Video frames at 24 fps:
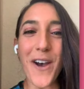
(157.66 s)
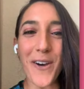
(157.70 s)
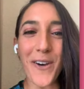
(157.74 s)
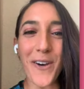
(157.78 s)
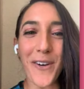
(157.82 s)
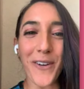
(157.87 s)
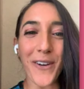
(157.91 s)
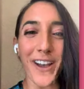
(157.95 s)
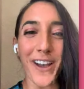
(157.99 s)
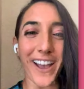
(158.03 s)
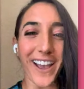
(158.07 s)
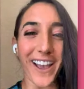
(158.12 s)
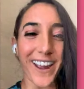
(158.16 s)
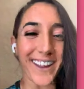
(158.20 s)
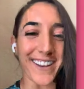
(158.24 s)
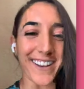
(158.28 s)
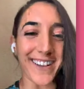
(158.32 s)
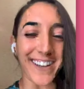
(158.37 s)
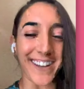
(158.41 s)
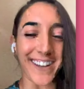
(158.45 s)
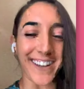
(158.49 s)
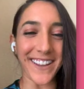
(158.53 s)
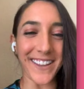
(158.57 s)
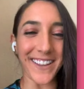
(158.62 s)
No
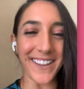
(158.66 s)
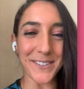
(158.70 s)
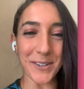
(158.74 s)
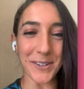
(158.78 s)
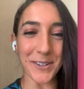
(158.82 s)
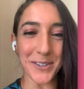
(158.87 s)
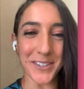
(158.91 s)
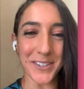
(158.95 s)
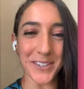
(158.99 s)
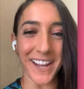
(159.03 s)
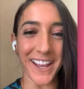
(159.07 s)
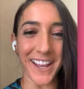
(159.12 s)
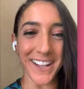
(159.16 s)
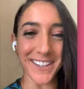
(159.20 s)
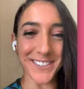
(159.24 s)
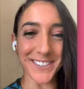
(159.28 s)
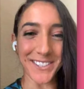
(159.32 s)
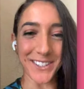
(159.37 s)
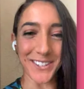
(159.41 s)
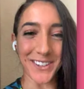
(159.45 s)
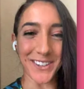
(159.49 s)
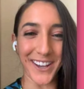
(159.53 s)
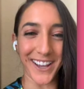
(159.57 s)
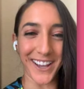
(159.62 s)
idea. That's what I was going to
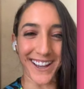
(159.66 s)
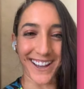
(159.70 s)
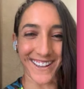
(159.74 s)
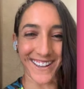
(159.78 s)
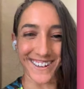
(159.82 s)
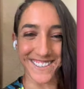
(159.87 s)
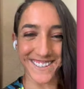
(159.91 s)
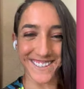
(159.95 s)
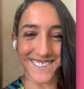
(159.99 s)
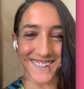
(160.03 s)
ask you